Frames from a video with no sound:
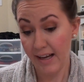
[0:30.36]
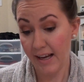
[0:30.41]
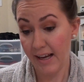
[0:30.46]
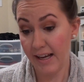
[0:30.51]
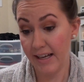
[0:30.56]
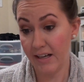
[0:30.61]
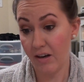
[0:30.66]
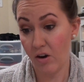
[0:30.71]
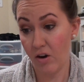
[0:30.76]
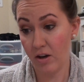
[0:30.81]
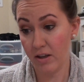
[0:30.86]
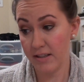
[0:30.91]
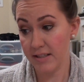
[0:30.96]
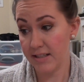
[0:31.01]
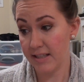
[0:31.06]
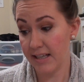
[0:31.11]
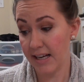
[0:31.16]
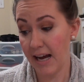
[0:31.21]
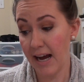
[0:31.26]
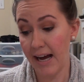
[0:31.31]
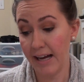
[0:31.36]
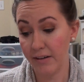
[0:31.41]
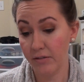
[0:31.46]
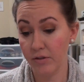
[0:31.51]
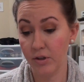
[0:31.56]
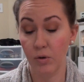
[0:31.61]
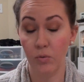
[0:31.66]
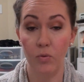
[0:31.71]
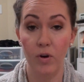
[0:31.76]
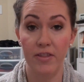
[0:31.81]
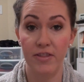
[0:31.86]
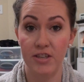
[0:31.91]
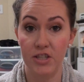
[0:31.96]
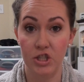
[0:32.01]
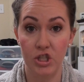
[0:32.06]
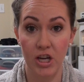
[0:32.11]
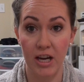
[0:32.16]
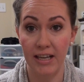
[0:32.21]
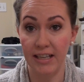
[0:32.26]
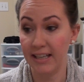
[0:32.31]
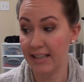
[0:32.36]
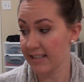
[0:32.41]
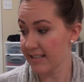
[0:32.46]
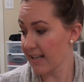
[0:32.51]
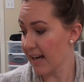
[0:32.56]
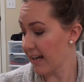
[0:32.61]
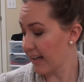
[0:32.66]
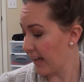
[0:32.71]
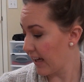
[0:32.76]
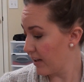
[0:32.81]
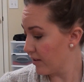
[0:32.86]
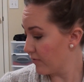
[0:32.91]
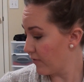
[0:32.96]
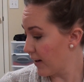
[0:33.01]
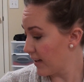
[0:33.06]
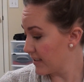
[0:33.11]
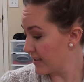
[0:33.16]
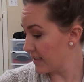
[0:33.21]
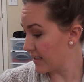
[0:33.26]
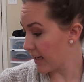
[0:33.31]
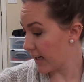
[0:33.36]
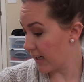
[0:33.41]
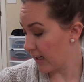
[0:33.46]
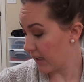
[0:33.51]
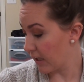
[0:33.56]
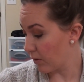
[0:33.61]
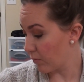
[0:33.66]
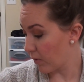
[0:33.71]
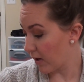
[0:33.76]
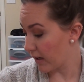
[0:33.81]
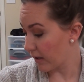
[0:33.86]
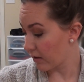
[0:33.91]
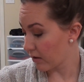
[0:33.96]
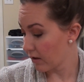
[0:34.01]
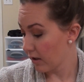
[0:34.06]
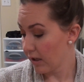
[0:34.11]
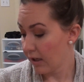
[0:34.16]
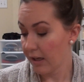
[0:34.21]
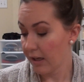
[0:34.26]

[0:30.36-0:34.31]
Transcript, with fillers: And honestly, I don't know what the shade is. I can't find it anywhere.